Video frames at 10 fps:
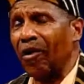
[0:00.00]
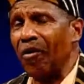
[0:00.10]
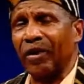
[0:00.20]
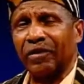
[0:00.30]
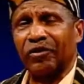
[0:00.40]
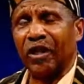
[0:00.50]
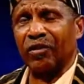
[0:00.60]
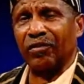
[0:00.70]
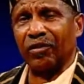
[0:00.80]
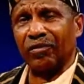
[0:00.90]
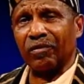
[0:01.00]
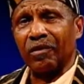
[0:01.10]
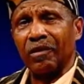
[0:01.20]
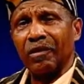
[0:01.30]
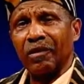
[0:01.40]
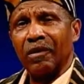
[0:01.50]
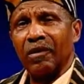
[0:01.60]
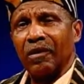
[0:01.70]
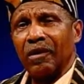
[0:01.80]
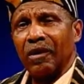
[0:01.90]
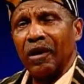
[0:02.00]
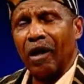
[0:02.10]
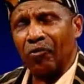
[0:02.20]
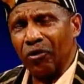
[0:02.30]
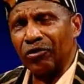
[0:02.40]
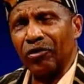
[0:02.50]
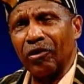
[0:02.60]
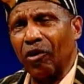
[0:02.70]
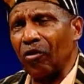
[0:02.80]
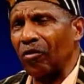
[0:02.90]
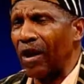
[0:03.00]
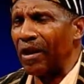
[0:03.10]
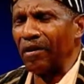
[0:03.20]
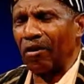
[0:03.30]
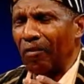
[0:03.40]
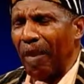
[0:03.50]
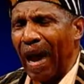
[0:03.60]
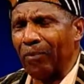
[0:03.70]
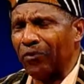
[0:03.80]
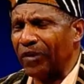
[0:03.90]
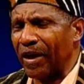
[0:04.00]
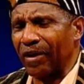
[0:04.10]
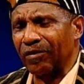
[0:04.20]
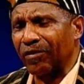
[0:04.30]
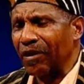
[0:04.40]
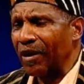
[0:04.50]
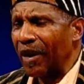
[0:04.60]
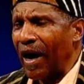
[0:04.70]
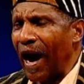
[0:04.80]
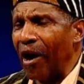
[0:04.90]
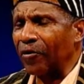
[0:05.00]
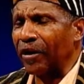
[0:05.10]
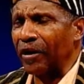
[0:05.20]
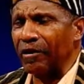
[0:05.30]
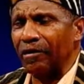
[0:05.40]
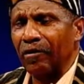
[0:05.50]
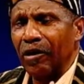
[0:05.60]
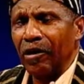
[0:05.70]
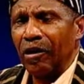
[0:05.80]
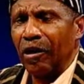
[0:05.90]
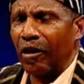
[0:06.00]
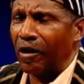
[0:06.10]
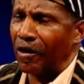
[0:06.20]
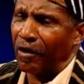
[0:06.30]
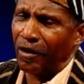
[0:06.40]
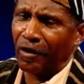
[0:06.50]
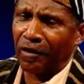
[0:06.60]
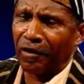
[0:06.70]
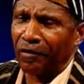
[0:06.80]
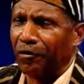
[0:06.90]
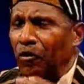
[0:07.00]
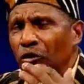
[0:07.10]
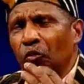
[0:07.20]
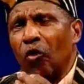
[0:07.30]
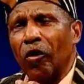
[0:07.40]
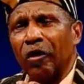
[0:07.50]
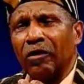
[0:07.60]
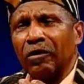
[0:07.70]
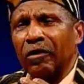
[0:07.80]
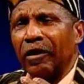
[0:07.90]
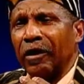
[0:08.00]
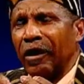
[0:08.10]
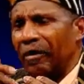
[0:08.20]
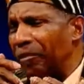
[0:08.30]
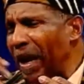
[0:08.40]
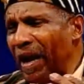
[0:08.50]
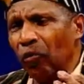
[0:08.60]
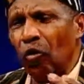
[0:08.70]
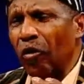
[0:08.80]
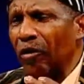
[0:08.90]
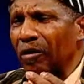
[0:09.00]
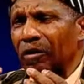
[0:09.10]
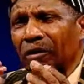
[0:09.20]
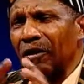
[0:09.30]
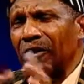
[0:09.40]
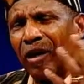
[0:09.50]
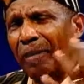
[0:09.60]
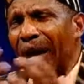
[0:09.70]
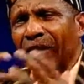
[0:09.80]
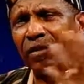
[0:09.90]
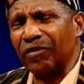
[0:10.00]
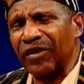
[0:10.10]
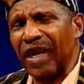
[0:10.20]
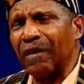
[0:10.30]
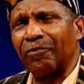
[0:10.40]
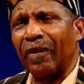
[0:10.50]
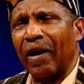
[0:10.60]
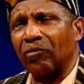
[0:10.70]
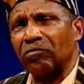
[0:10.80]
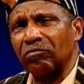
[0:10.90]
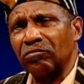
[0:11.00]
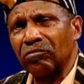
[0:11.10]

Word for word: Lord Jesus. I want you to know, you know, the Bible says, how can uh, good water and bad water come out of the same fountain?